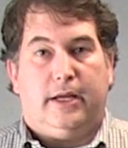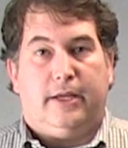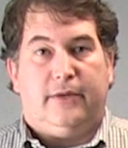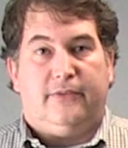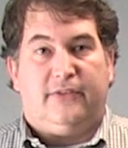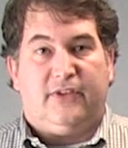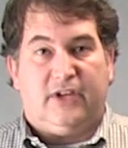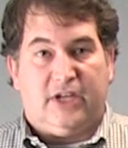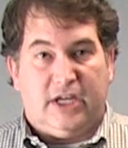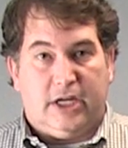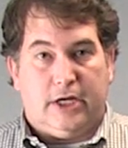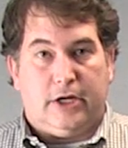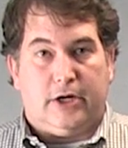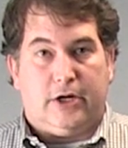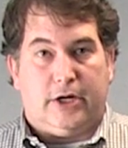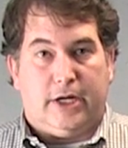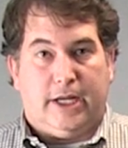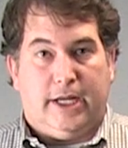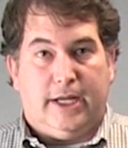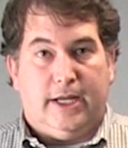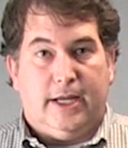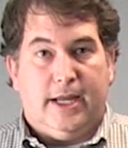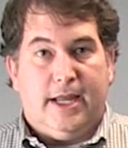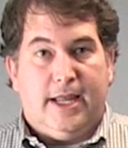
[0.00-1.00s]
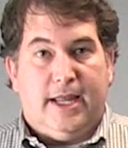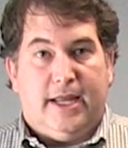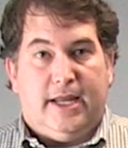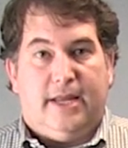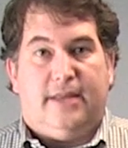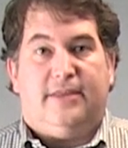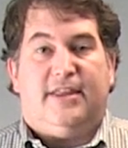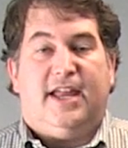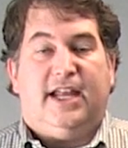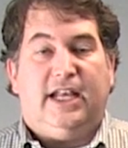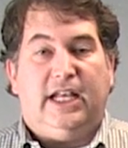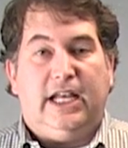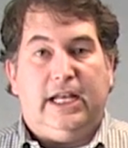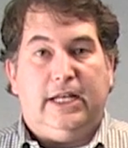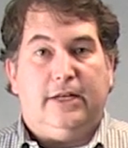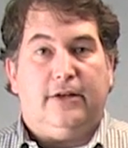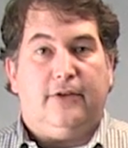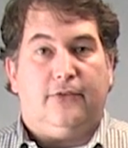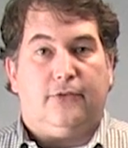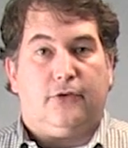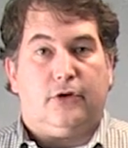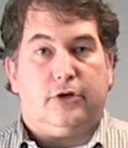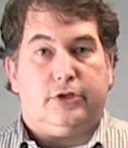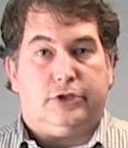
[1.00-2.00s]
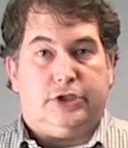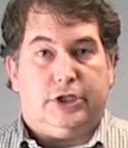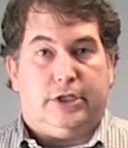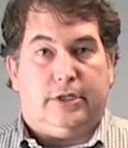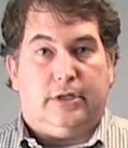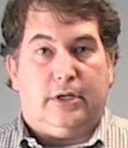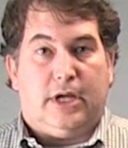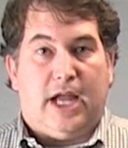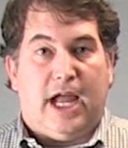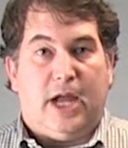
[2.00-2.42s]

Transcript: security and they need to search it,